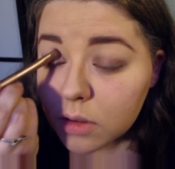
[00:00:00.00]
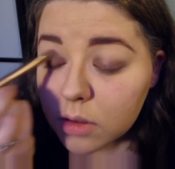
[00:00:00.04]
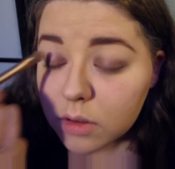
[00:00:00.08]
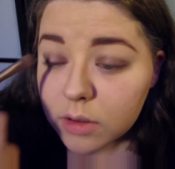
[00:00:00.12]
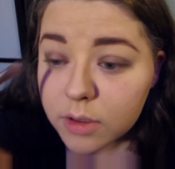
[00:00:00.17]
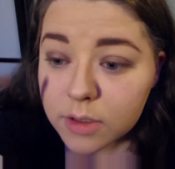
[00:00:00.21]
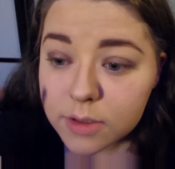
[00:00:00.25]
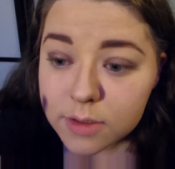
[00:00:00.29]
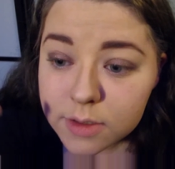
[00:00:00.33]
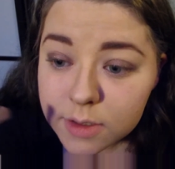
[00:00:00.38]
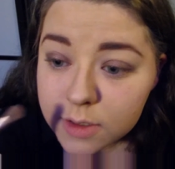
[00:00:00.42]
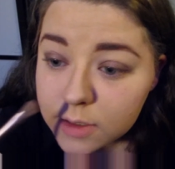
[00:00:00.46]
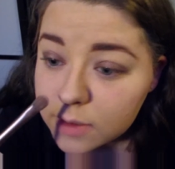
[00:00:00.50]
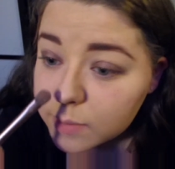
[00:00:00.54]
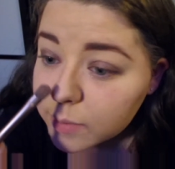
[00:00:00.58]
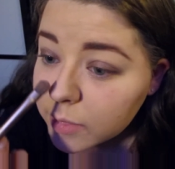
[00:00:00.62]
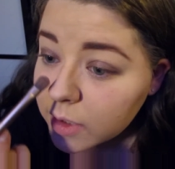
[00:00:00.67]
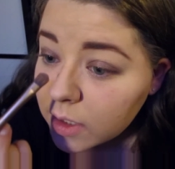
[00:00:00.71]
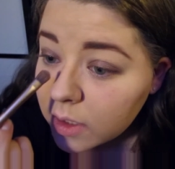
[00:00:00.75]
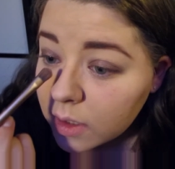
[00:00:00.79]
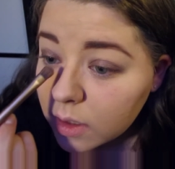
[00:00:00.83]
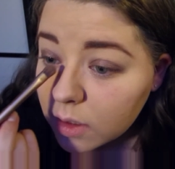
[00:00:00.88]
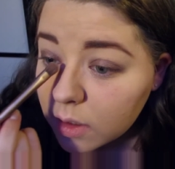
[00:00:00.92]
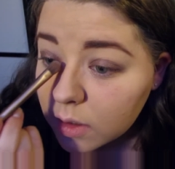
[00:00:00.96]
where it's gonna
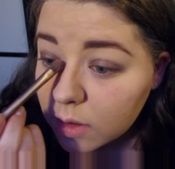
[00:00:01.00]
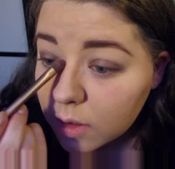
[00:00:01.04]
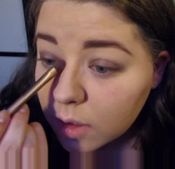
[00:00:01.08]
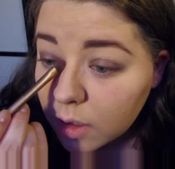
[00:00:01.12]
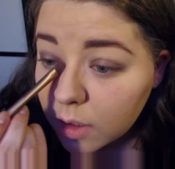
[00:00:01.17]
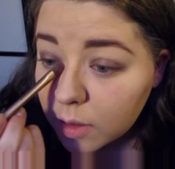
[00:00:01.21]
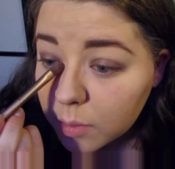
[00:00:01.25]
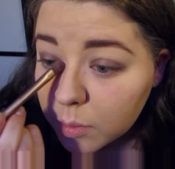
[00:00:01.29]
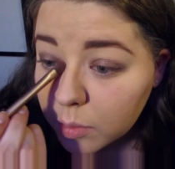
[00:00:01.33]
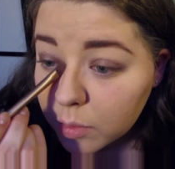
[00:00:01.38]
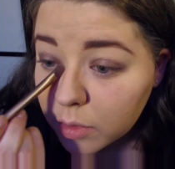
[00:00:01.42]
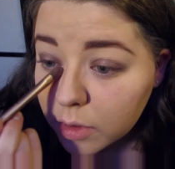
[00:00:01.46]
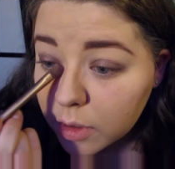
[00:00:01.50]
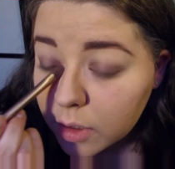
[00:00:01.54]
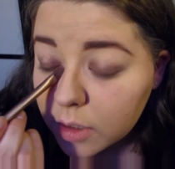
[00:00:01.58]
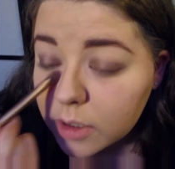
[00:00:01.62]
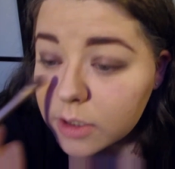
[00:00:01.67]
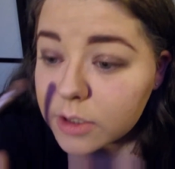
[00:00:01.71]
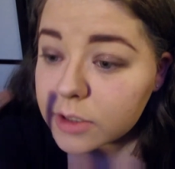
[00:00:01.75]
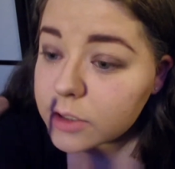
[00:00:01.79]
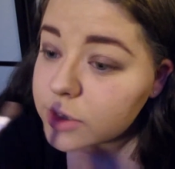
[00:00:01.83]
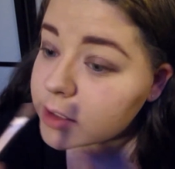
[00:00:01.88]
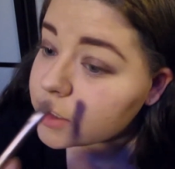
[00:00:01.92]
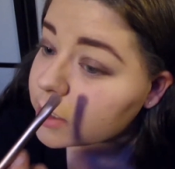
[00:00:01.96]
be a lot more
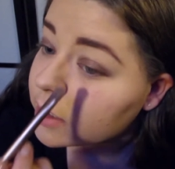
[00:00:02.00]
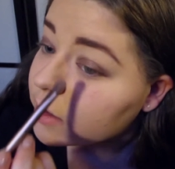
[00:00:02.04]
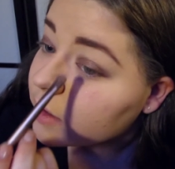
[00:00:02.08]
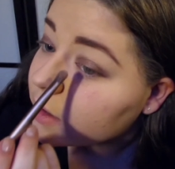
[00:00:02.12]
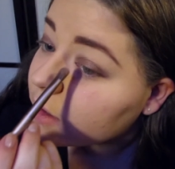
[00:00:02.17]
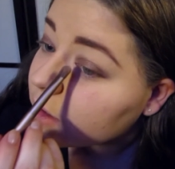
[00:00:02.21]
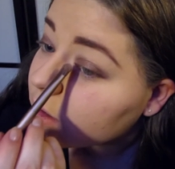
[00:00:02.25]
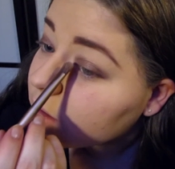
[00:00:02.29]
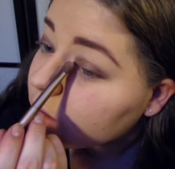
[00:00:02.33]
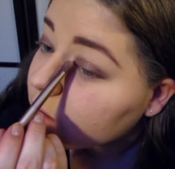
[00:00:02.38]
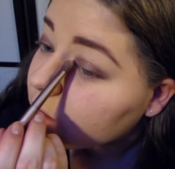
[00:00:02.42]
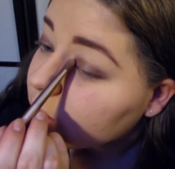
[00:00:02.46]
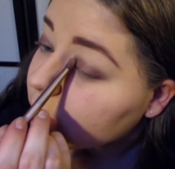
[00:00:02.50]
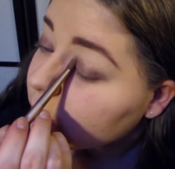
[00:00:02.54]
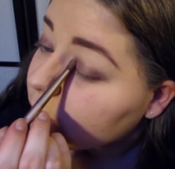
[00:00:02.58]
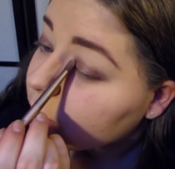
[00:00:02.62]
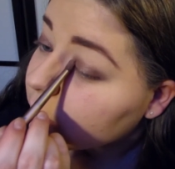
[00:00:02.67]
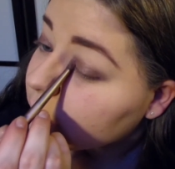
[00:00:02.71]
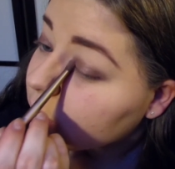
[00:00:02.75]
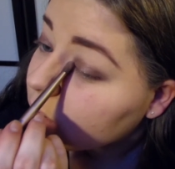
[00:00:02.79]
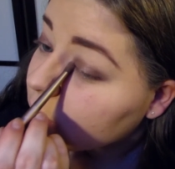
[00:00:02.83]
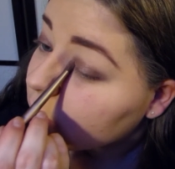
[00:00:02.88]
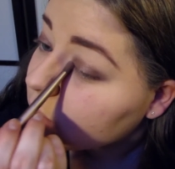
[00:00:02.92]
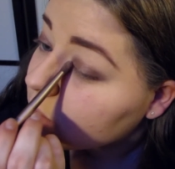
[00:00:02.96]
sheer and glittery
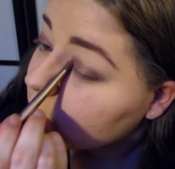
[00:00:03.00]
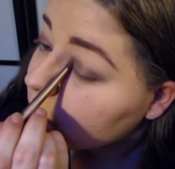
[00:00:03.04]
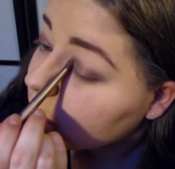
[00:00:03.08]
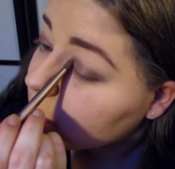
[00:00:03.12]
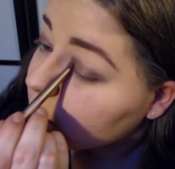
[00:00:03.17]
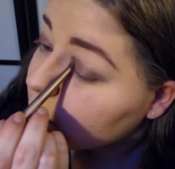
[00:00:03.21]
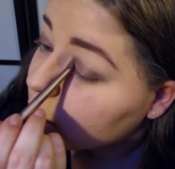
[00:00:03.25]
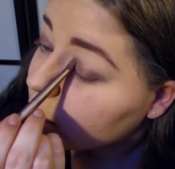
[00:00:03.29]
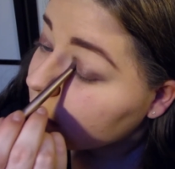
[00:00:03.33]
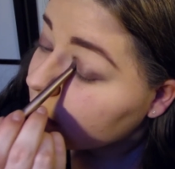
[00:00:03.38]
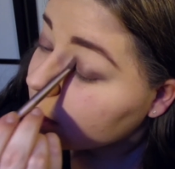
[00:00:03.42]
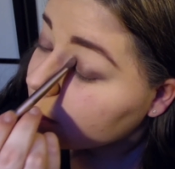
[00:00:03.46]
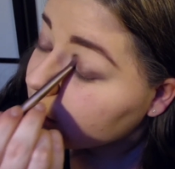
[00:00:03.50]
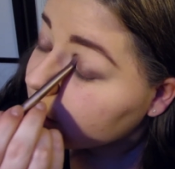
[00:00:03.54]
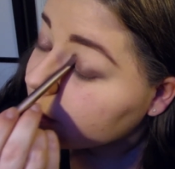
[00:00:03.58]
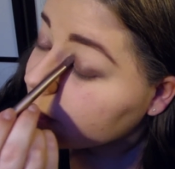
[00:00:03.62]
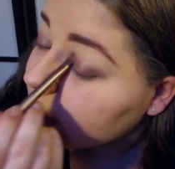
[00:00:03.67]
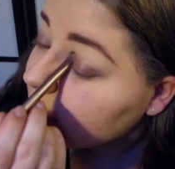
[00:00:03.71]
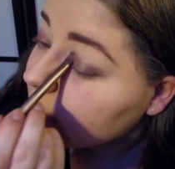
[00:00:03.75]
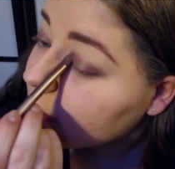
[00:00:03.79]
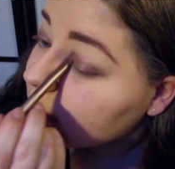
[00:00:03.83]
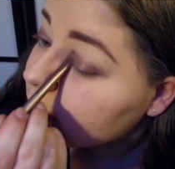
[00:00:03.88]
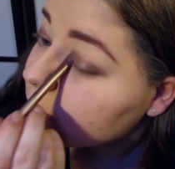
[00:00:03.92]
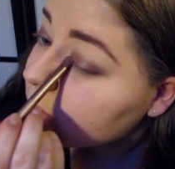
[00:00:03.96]
without the brown
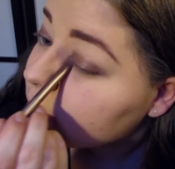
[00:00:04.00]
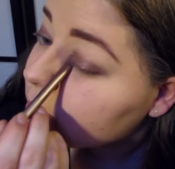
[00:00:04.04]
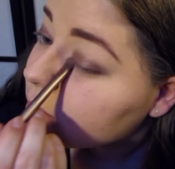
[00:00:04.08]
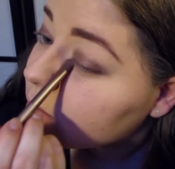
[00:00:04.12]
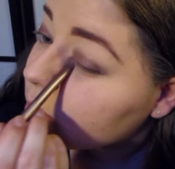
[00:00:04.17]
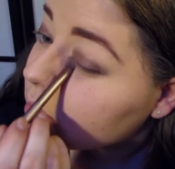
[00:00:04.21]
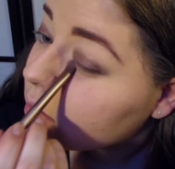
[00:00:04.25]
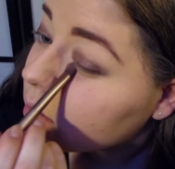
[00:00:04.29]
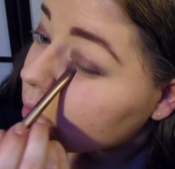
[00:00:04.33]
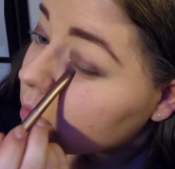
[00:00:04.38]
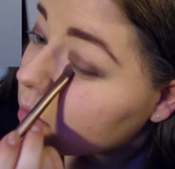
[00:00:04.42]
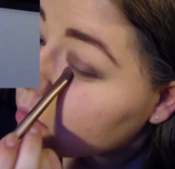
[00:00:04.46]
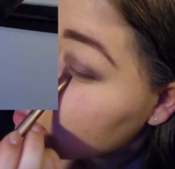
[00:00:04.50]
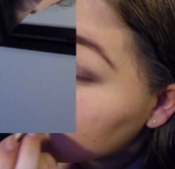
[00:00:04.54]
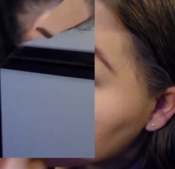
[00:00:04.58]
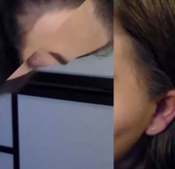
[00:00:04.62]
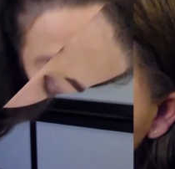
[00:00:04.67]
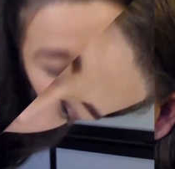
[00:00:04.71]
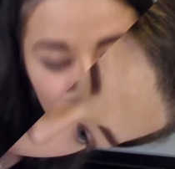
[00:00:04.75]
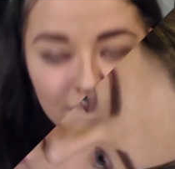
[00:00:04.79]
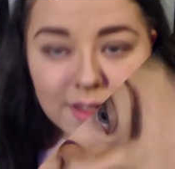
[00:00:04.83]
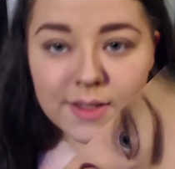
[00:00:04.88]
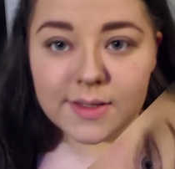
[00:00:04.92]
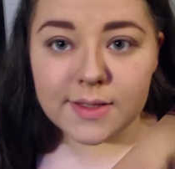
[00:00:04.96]
base.
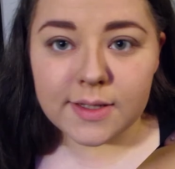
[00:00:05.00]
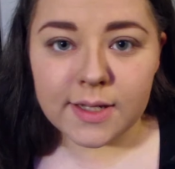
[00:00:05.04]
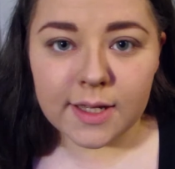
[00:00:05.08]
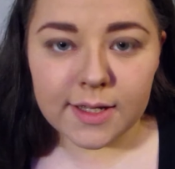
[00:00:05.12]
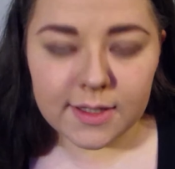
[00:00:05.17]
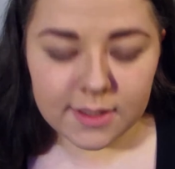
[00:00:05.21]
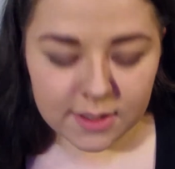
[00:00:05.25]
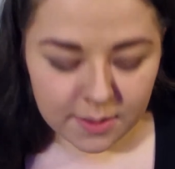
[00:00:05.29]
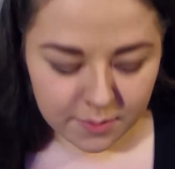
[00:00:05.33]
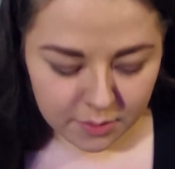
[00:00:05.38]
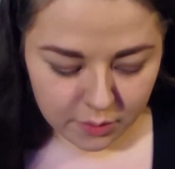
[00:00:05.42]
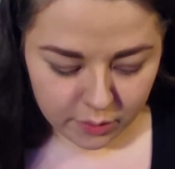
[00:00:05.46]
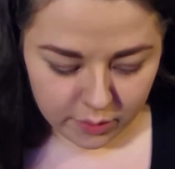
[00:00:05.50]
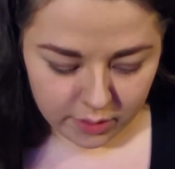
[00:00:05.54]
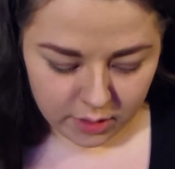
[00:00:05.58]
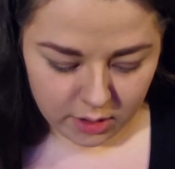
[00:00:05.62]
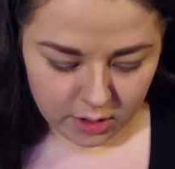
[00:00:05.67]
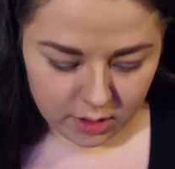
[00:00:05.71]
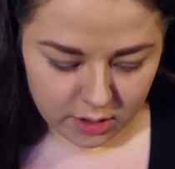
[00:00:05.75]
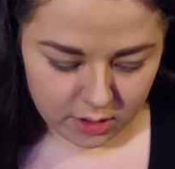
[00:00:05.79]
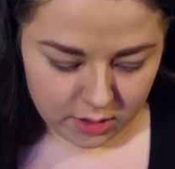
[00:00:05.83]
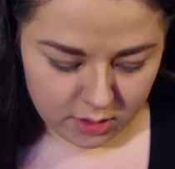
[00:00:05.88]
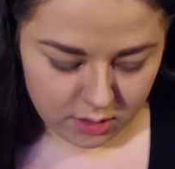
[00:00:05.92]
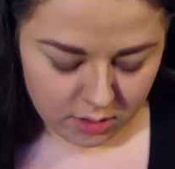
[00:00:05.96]
So next I'm going
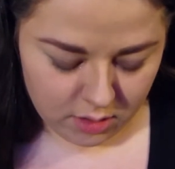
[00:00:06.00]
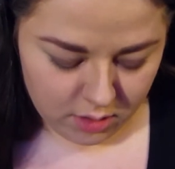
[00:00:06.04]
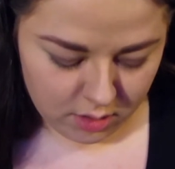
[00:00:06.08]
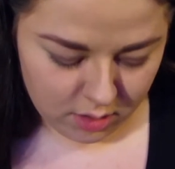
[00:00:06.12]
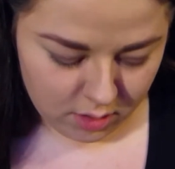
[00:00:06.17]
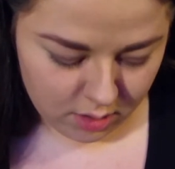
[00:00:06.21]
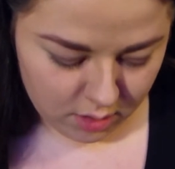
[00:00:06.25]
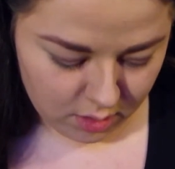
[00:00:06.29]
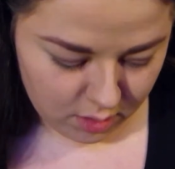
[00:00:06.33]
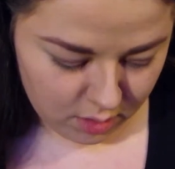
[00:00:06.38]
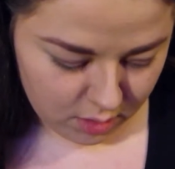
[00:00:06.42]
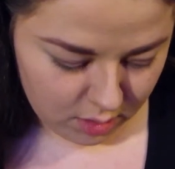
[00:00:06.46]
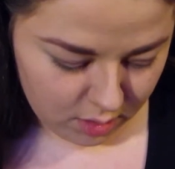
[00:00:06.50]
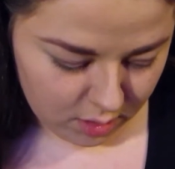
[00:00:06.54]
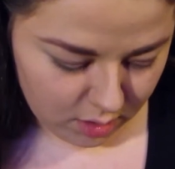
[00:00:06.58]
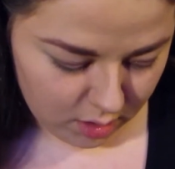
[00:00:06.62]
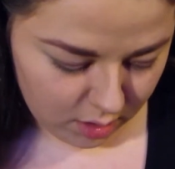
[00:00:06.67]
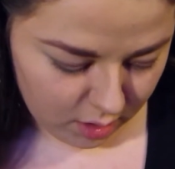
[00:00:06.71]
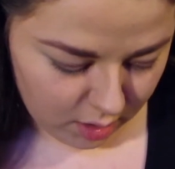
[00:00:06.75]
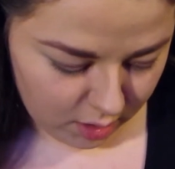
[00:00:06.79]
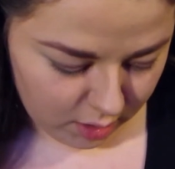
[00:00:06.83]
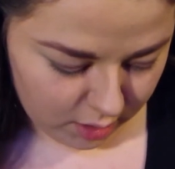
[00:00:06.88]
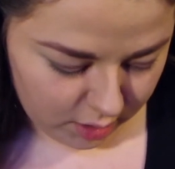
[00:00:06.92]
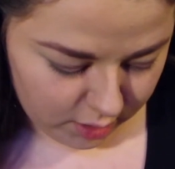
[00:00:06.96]
in
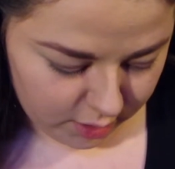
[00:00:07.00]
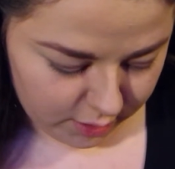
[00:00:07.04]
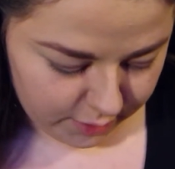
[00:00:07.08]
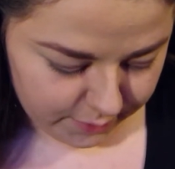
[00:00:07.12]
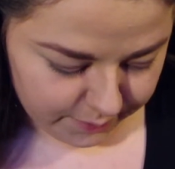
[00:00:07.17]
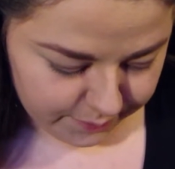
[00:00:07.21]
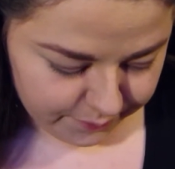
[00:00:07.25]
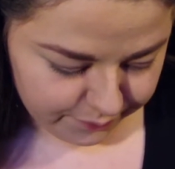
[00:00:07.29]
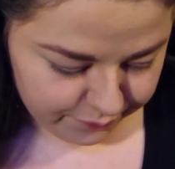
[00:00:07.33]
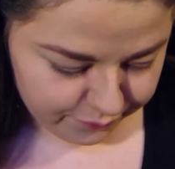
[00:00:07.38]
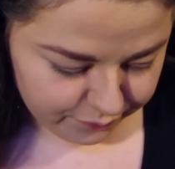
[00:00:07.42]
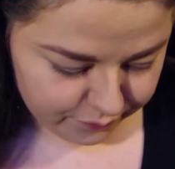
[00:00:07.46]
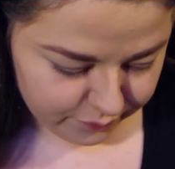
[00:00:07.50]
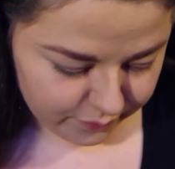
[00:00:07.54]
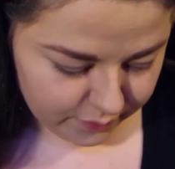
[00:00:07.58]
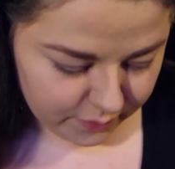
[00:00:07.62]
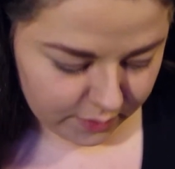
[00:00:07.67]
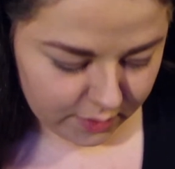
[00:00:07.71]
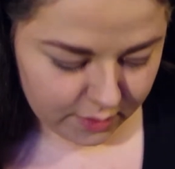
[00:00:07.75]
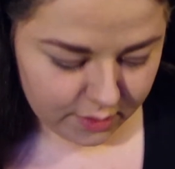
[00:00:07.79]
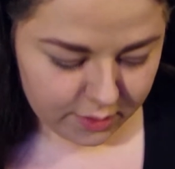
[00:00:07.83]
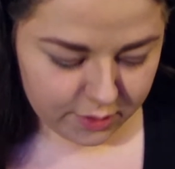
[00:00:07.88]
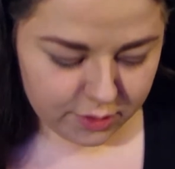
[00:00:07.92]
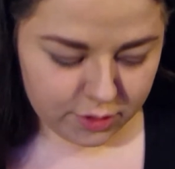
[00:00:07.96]
um,
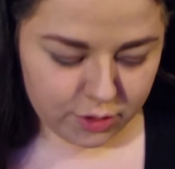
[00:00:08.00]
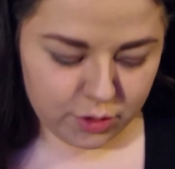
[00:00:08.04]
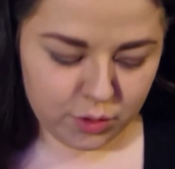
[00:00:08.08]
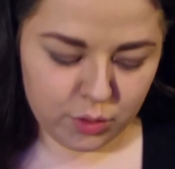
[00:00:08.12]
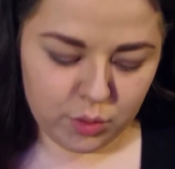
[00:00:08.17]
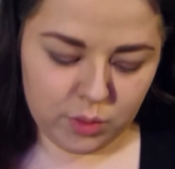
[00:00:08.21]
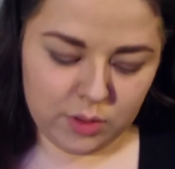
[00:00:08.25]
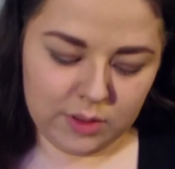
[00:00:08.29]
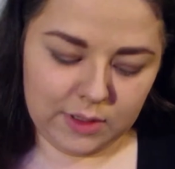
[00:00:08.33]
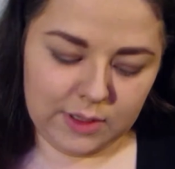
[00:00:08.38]
to